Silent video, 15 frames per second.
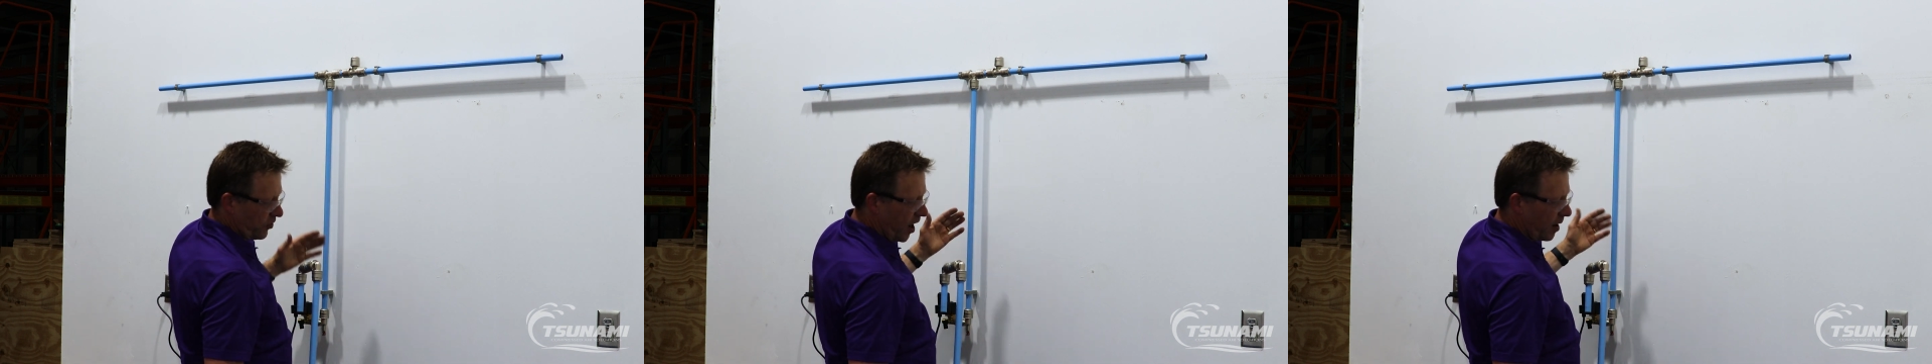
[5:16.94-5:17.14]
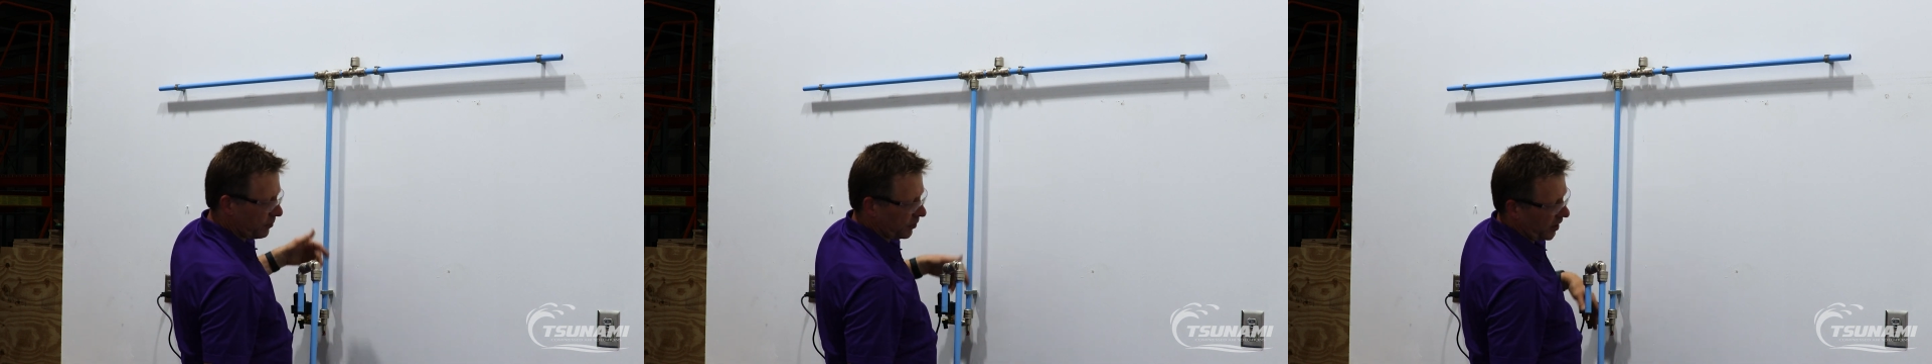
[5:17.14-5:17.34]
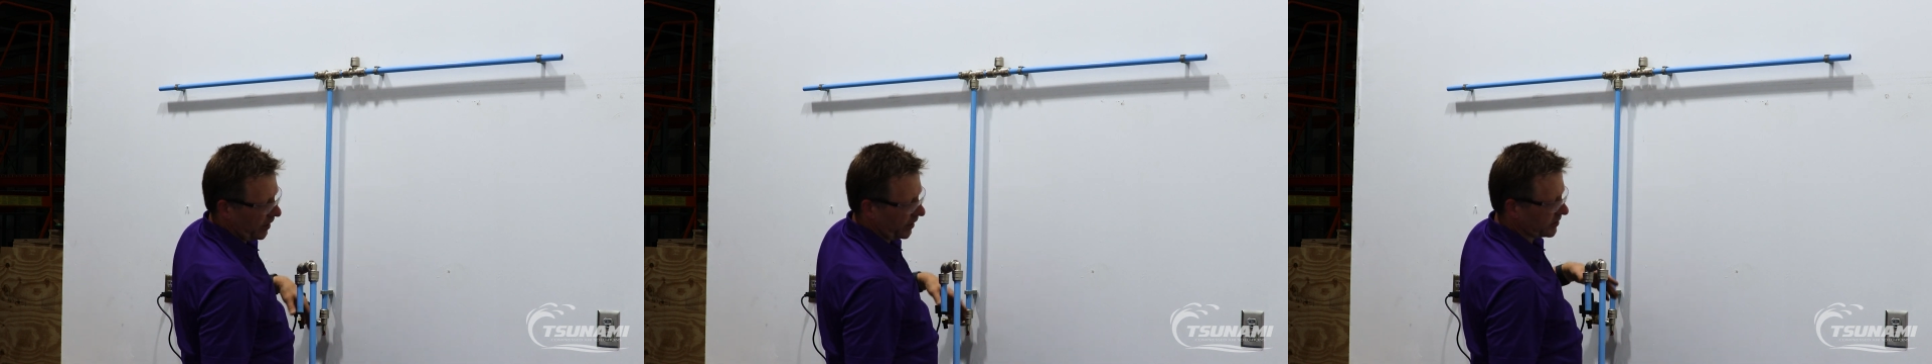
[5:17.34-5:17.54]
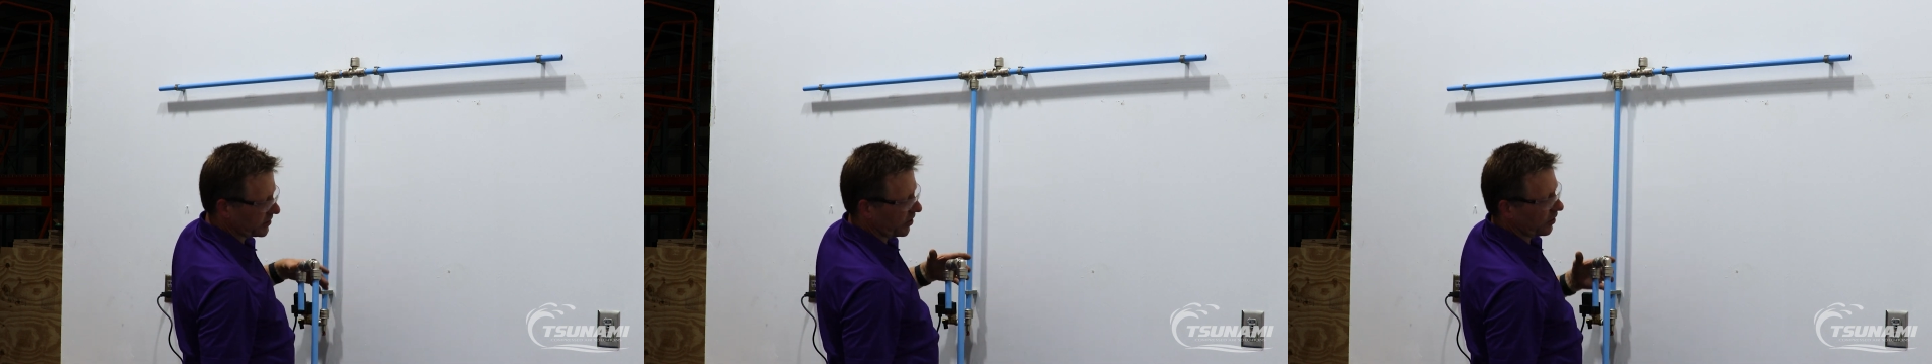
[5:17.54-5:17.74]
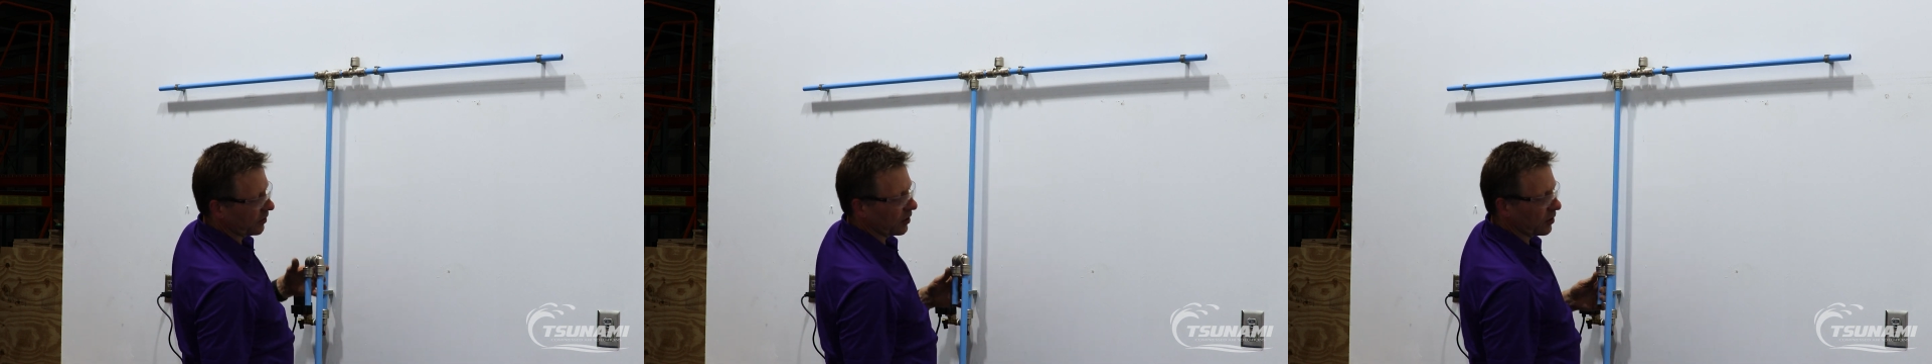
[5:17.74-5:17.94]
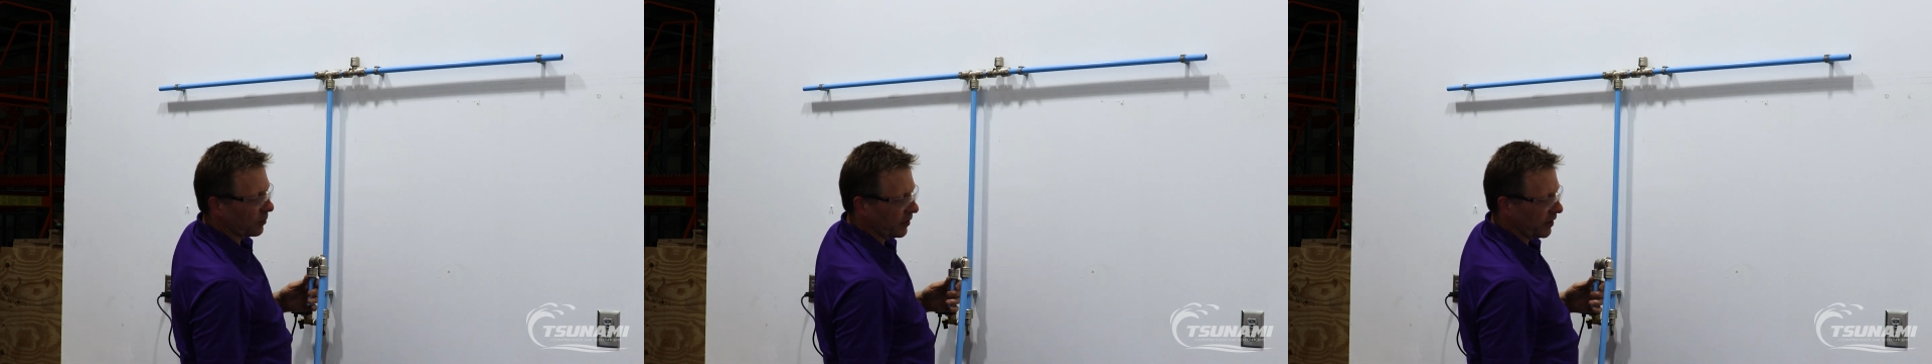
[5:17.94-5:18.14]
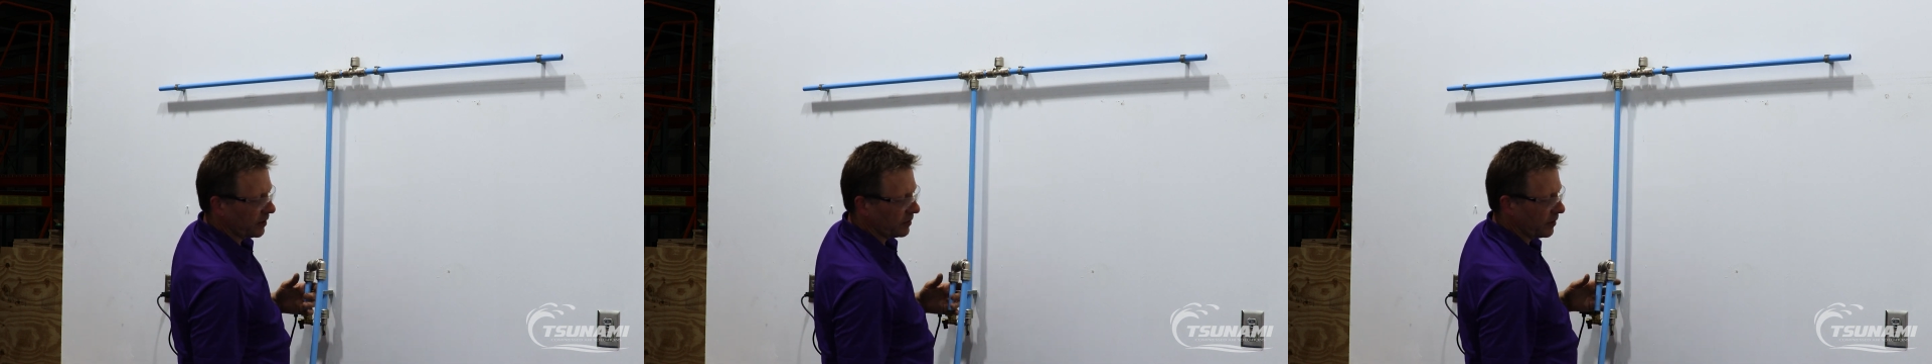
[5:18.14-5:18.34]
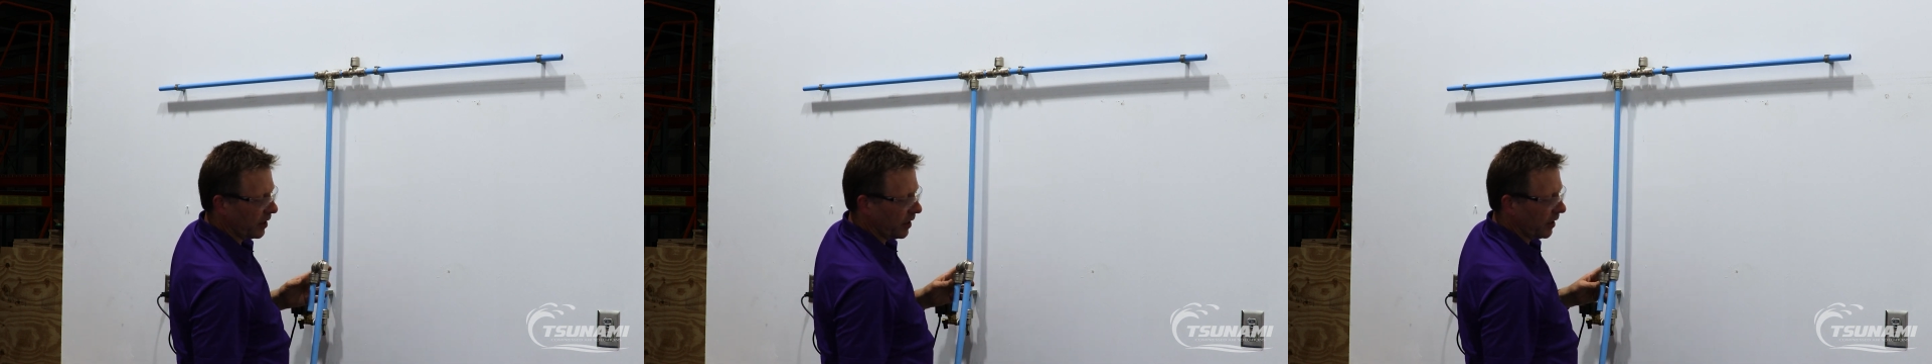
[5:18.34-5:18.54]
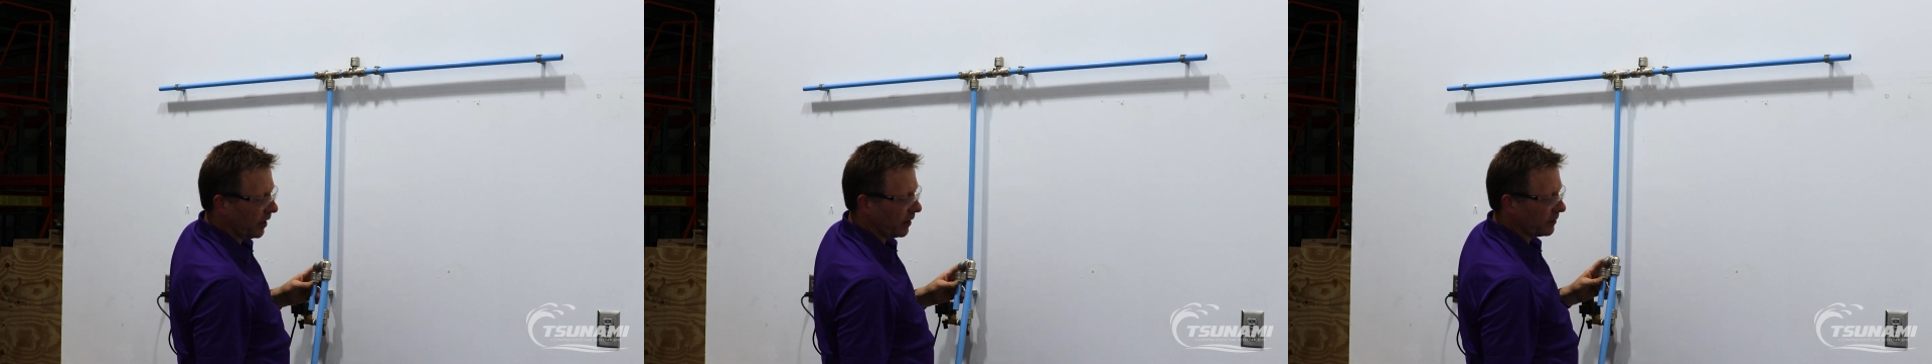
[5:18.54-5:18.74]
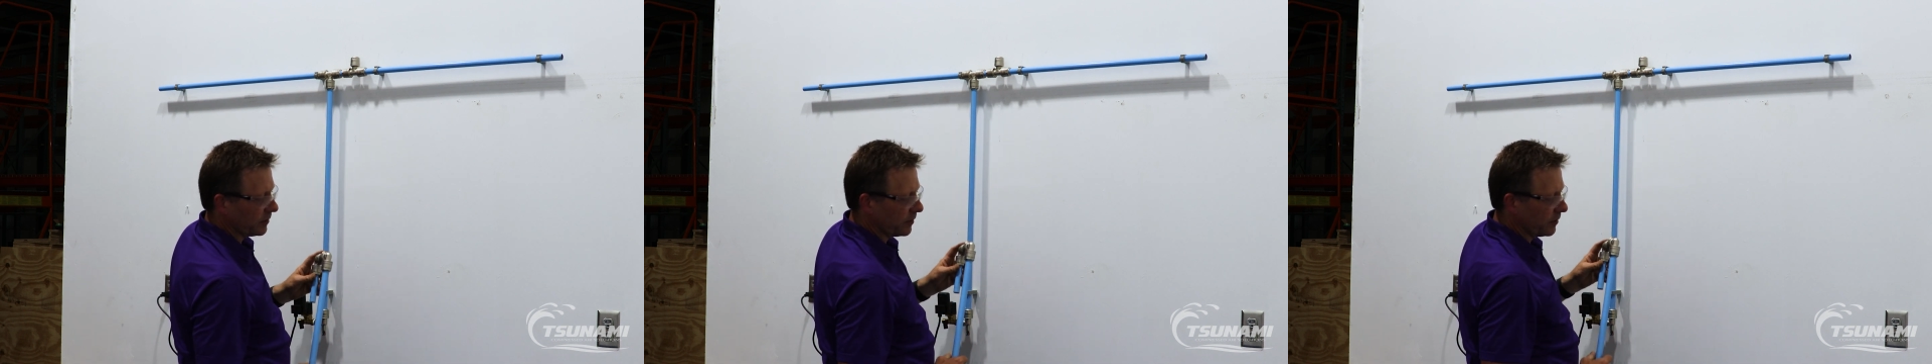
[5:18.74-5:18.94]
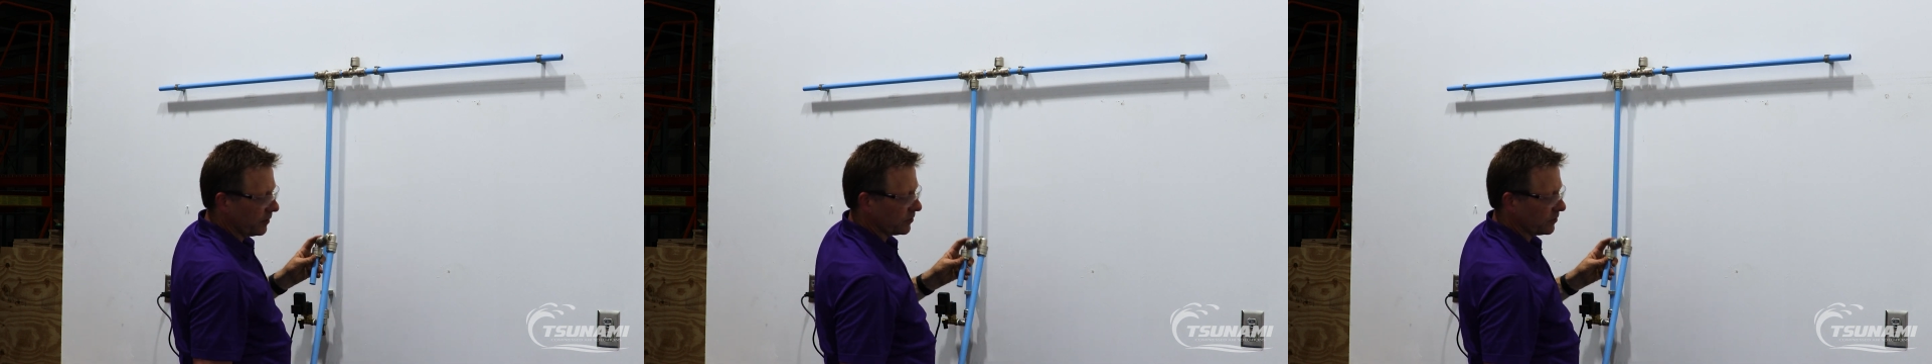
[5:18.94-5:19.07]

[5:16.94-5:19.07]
drop lengths are a little bit uh,